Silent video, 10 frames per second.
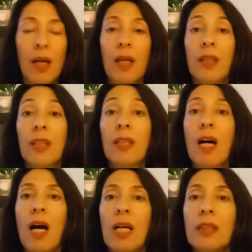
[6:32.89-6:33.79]
The
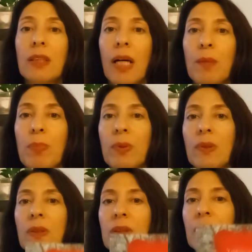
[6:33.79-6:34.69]
card I
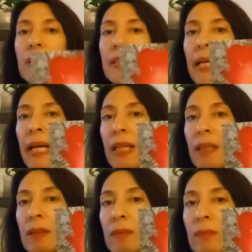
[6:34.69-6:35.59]
pulled
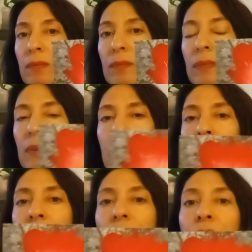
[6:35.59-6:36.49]
today
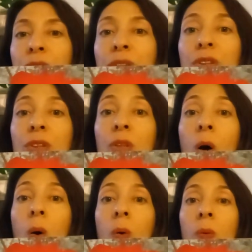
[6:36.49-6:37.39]
is your
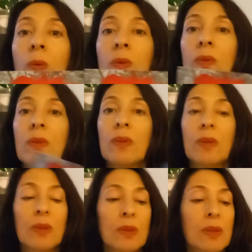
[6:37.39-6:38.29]
soul
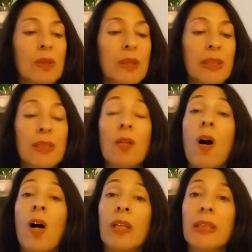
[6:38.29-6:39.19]
is
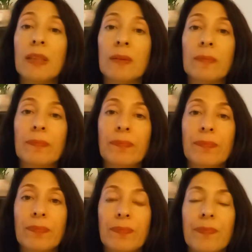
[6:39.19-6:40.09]
calling,
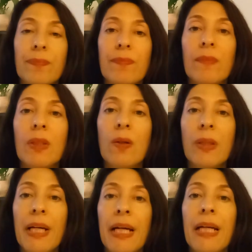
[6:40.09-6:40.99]

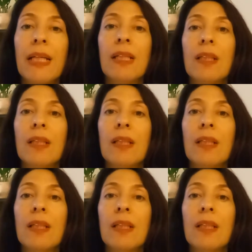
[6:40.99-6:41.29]
okay?